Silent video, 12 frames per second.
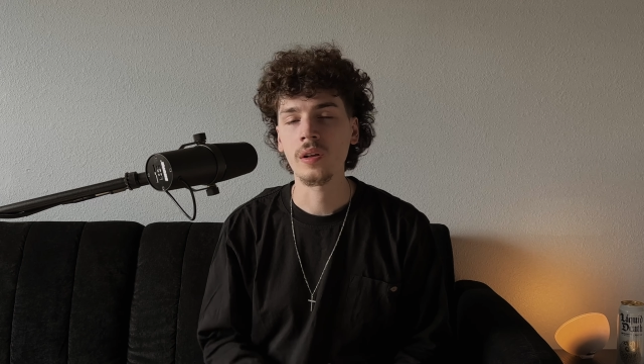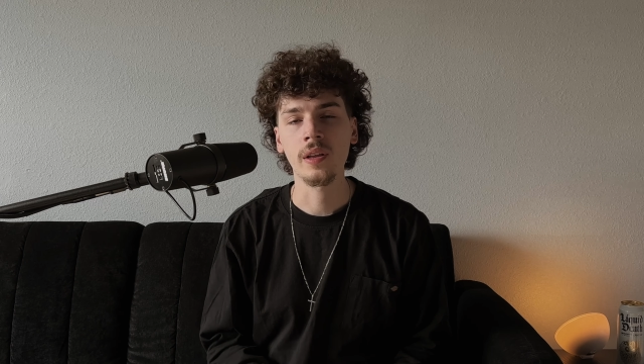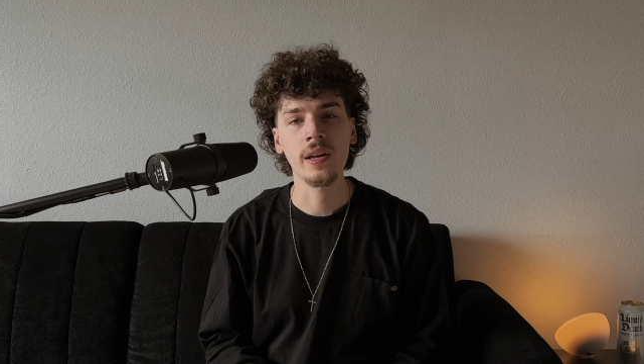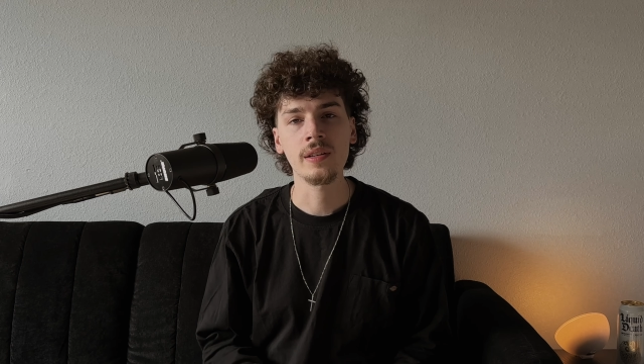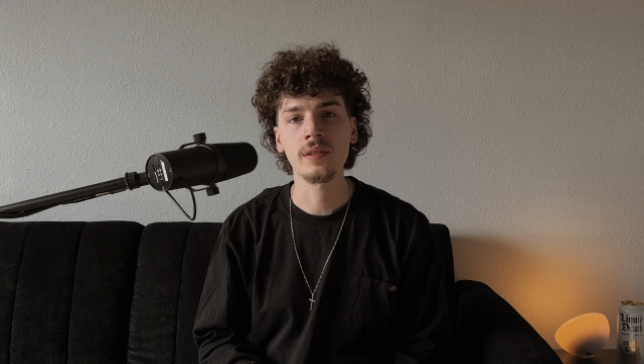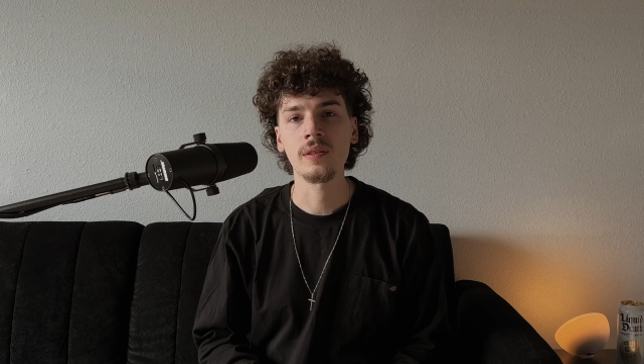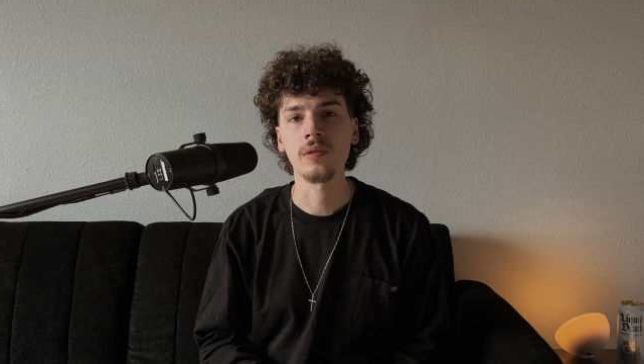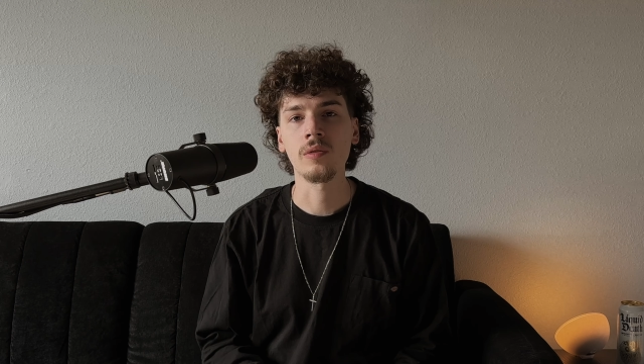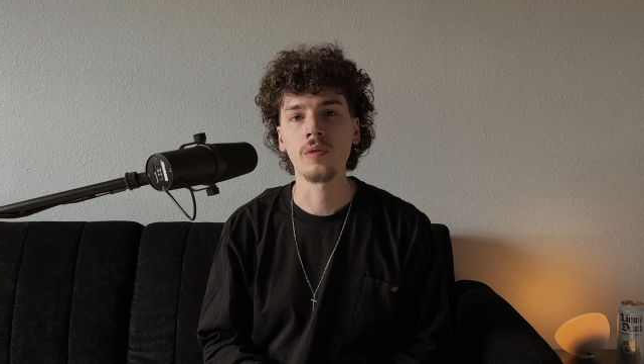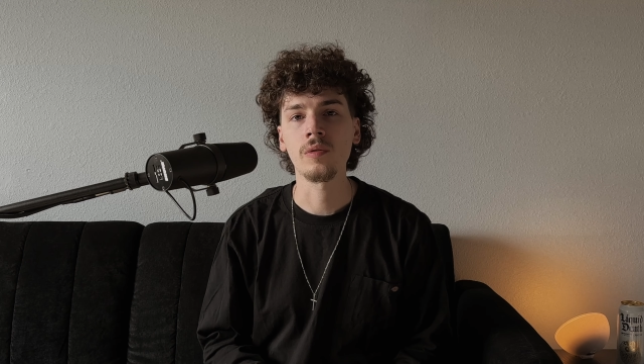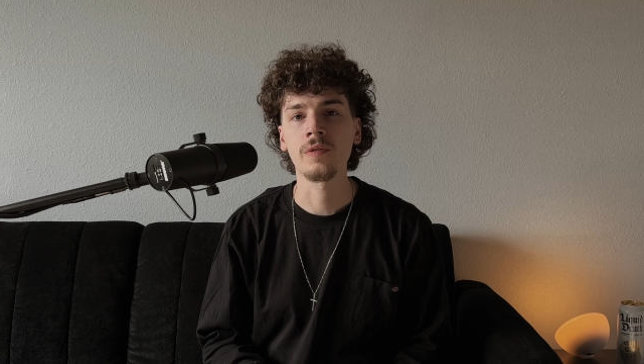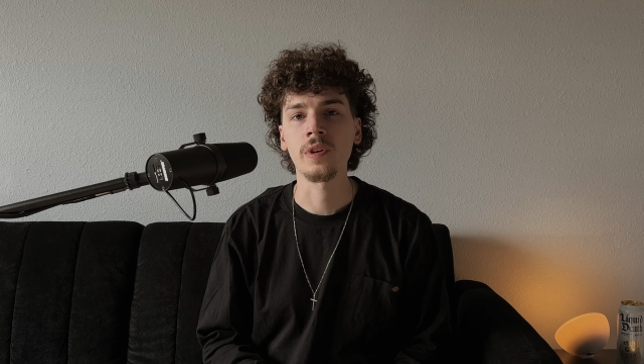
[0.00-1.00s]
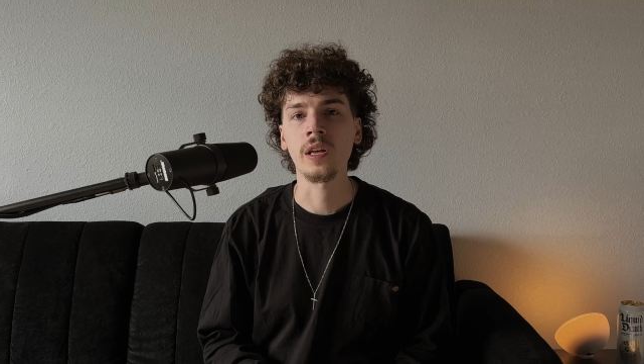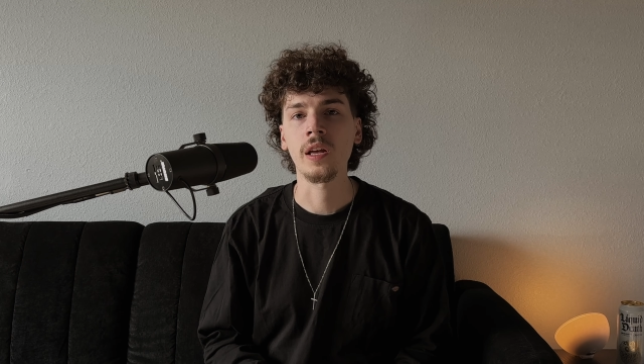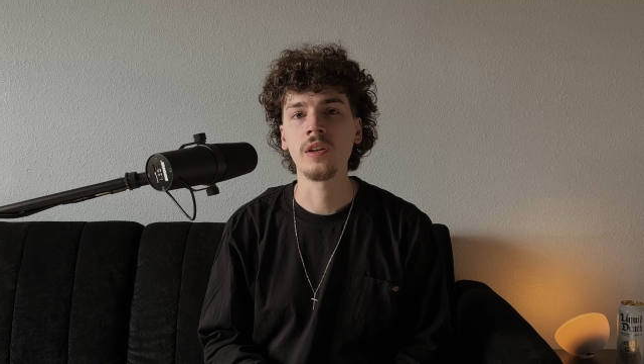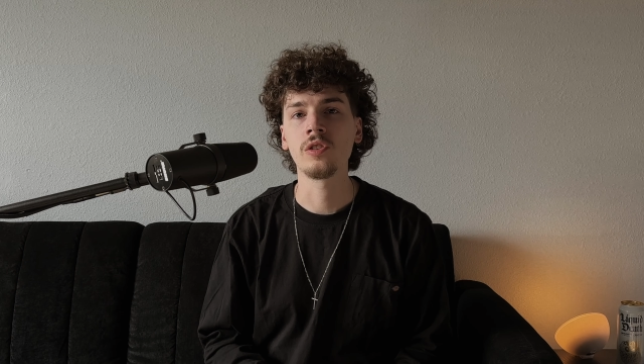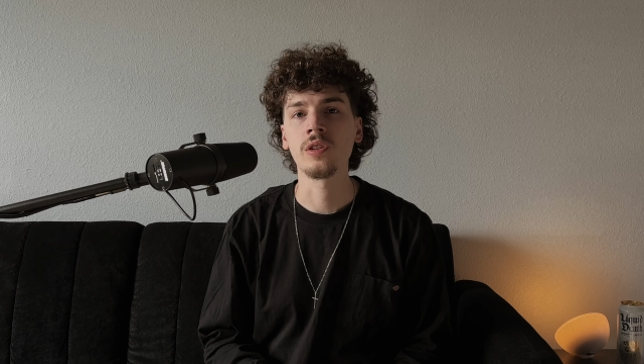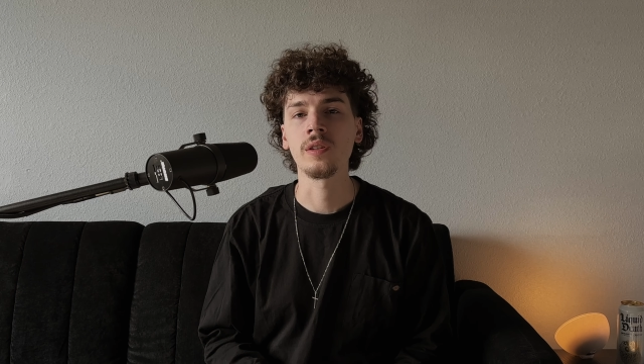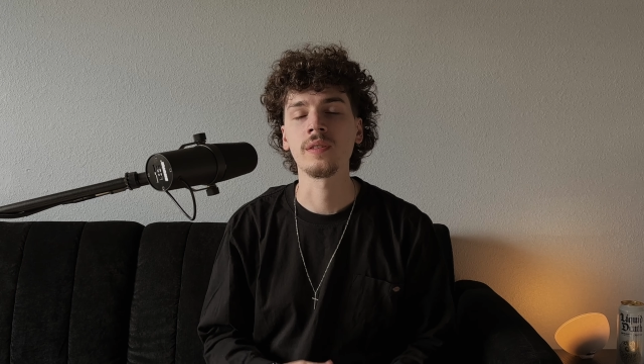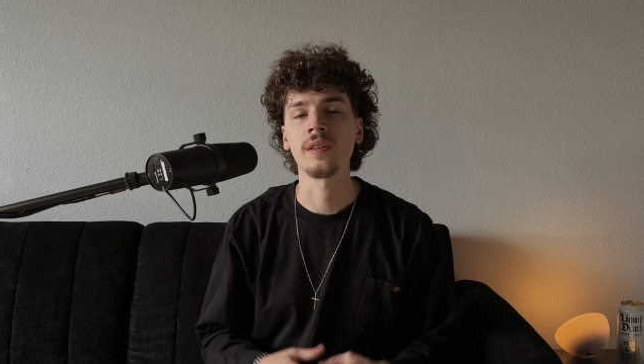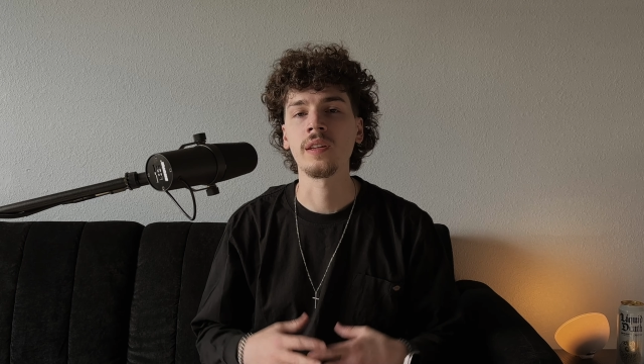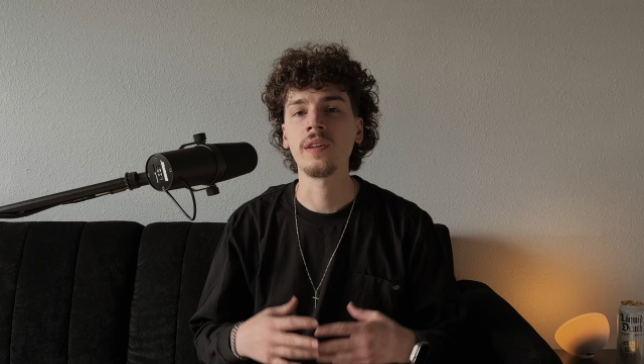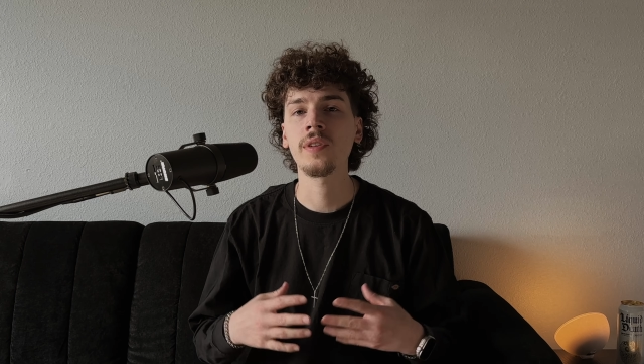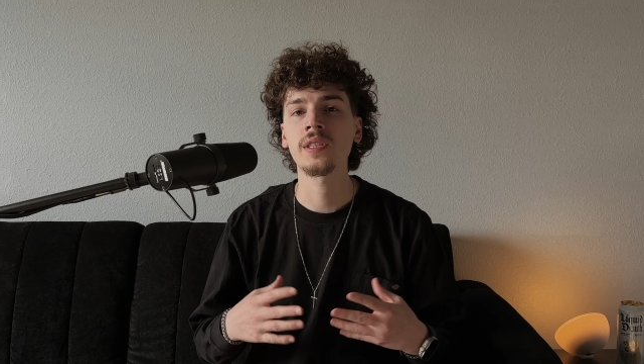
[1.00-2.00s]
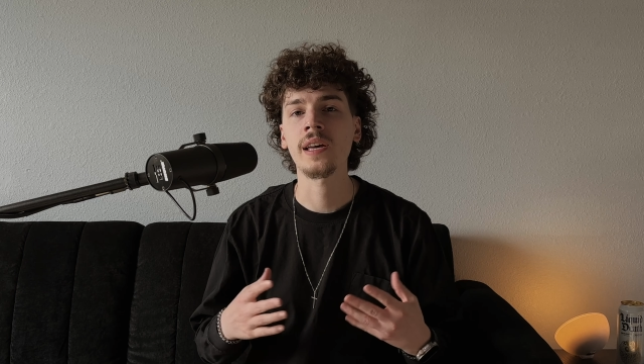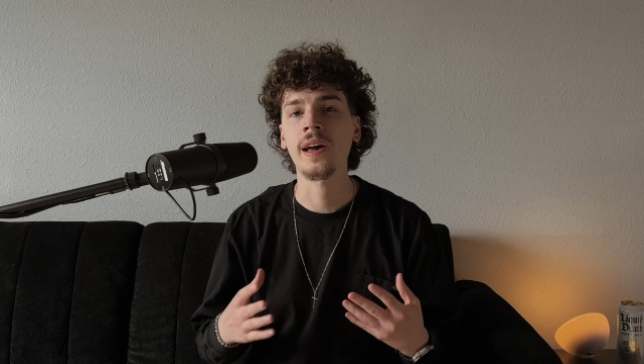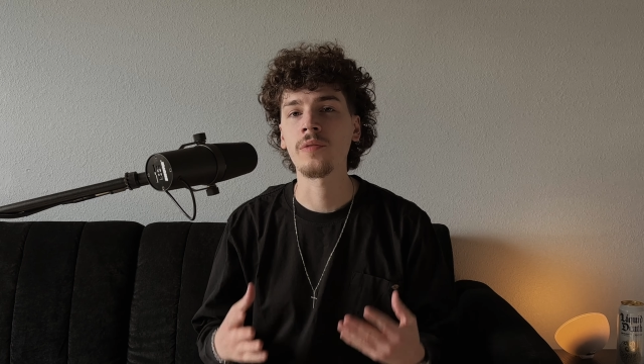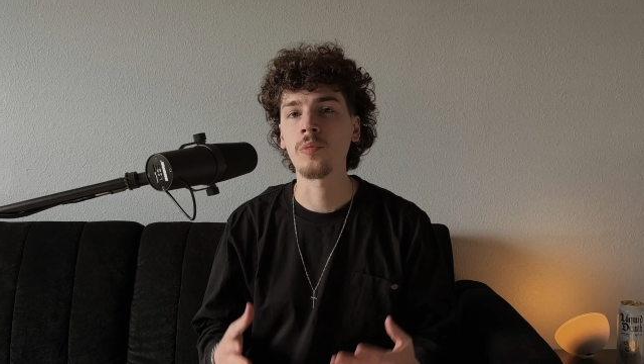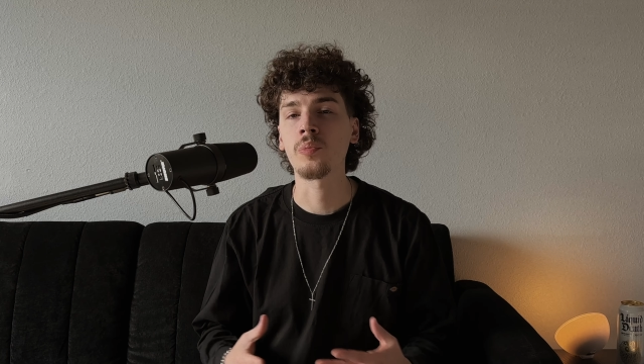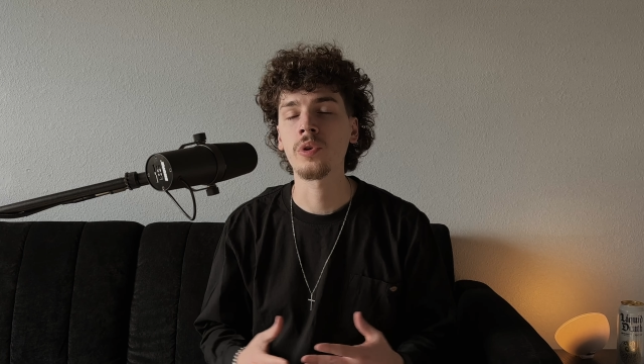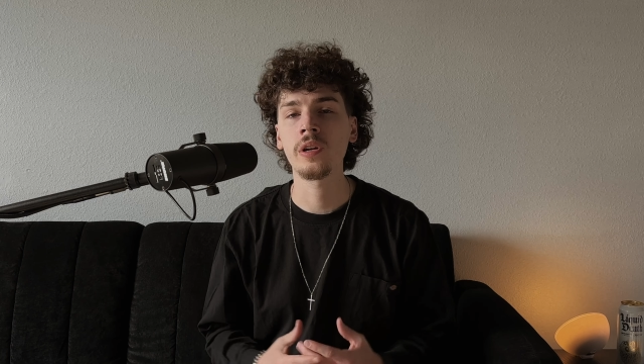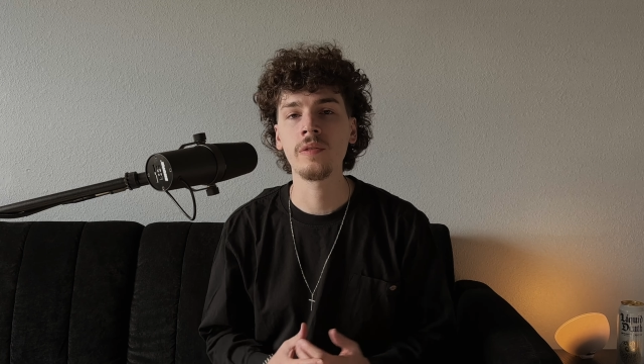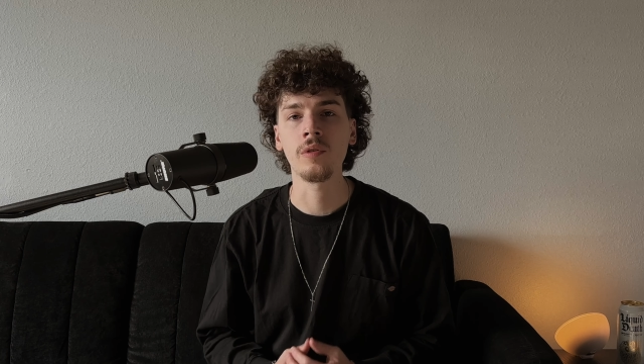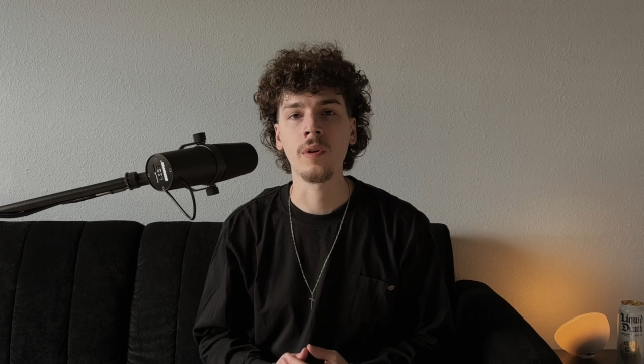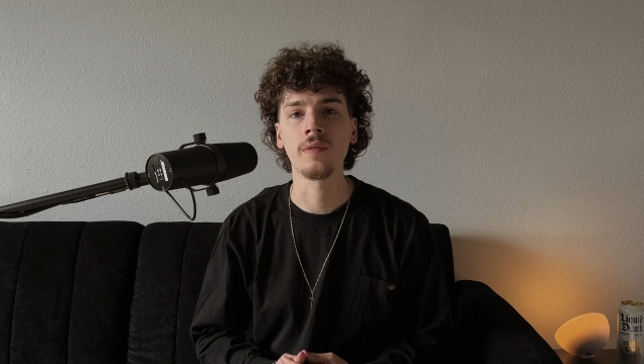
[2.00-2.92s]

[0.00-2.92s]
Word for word: glance at the notifications and even to have a preview